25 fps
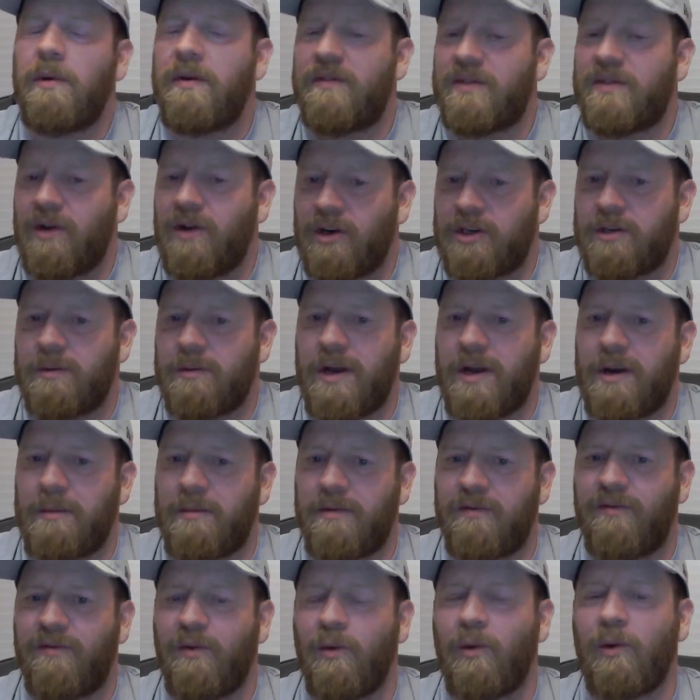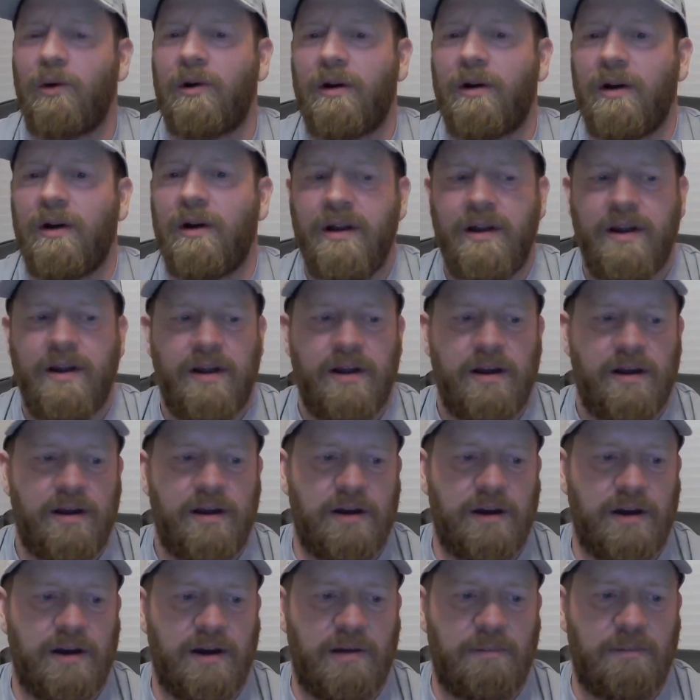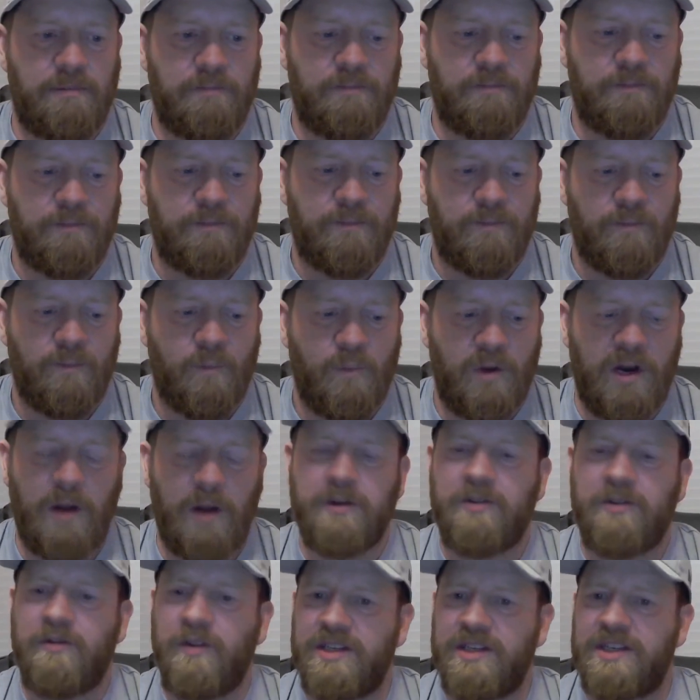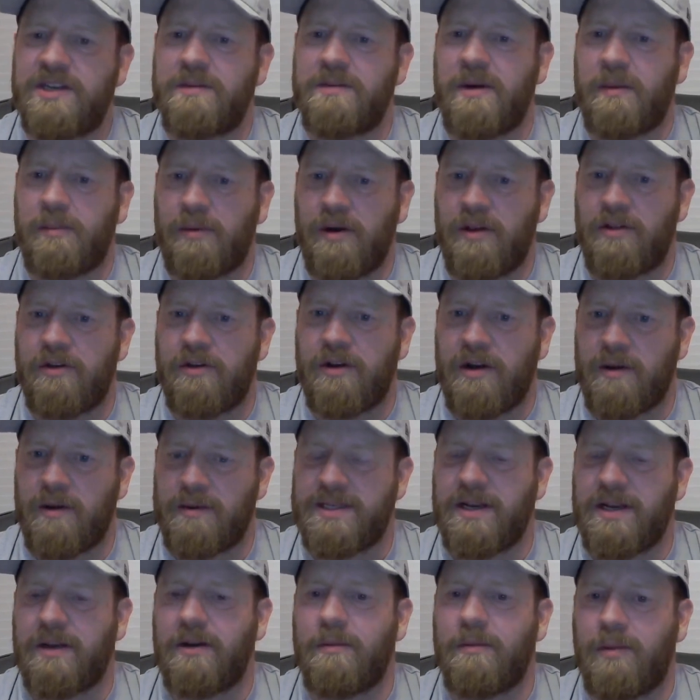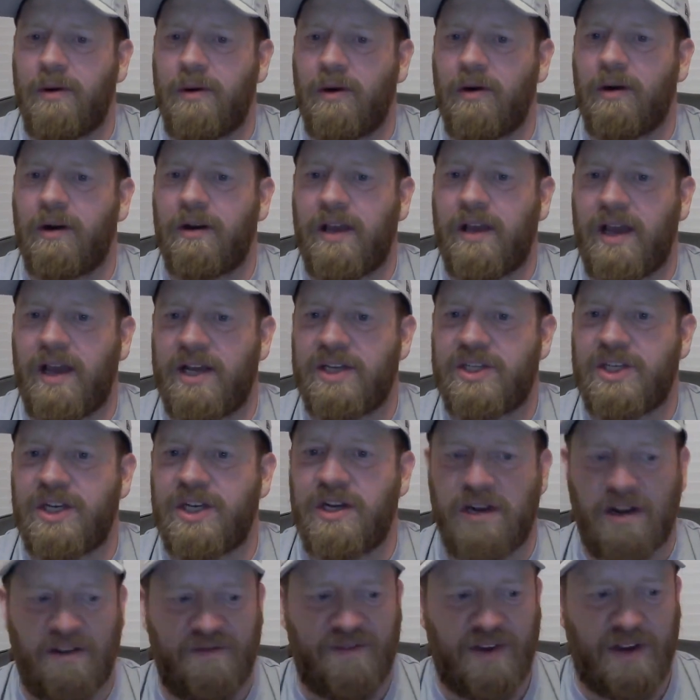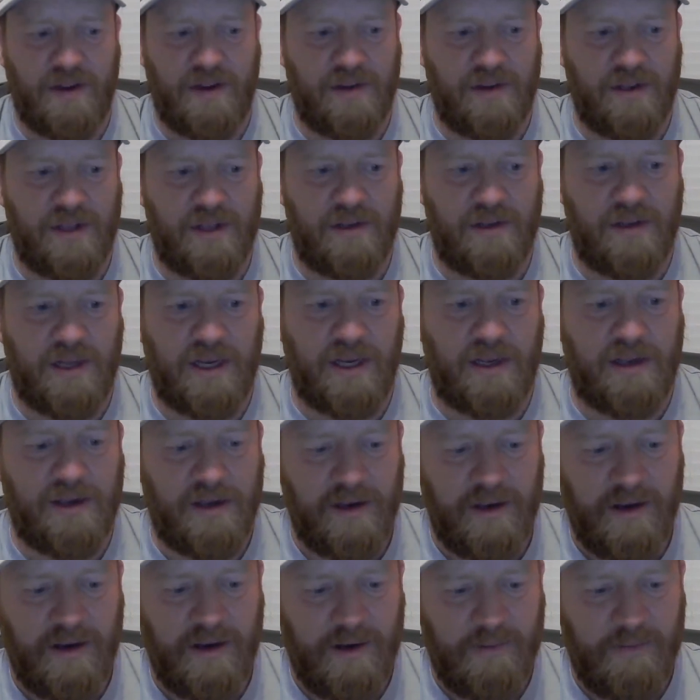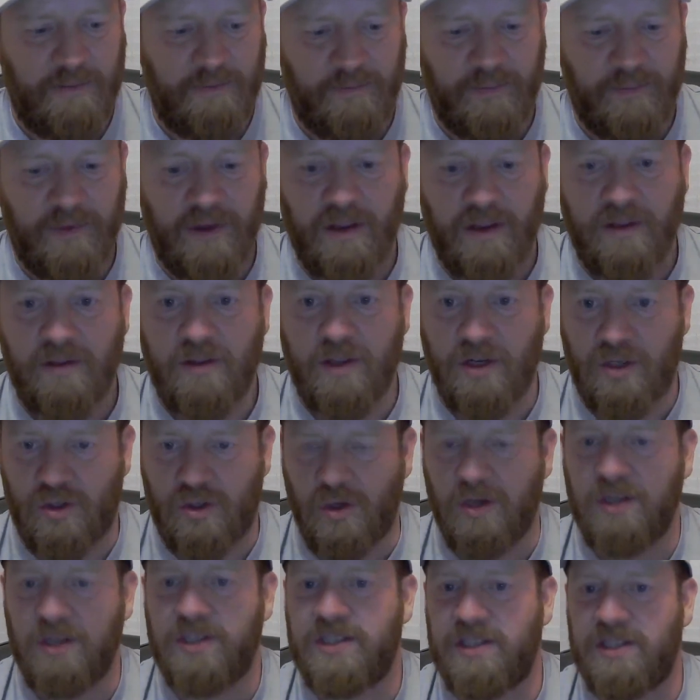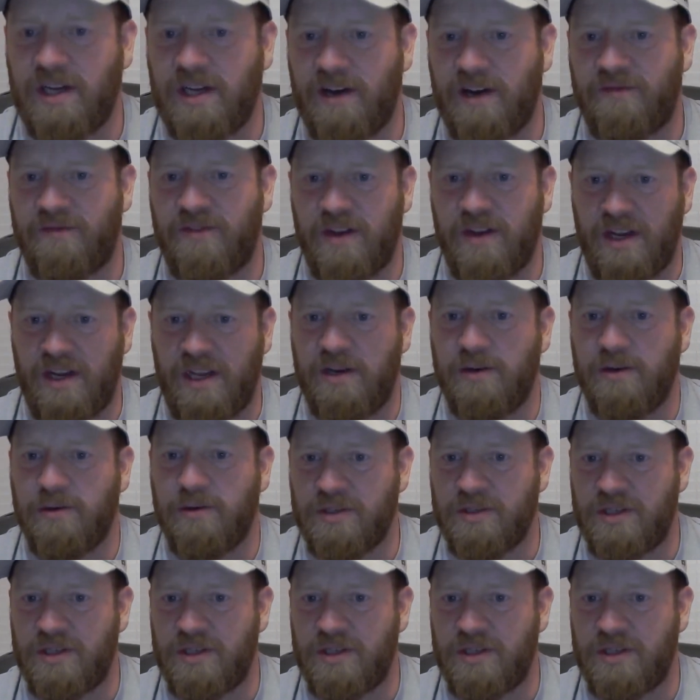And we've talked about it before. When I was visiting my brother and I was out in a park caching, and I found that like the drug stuff, the needles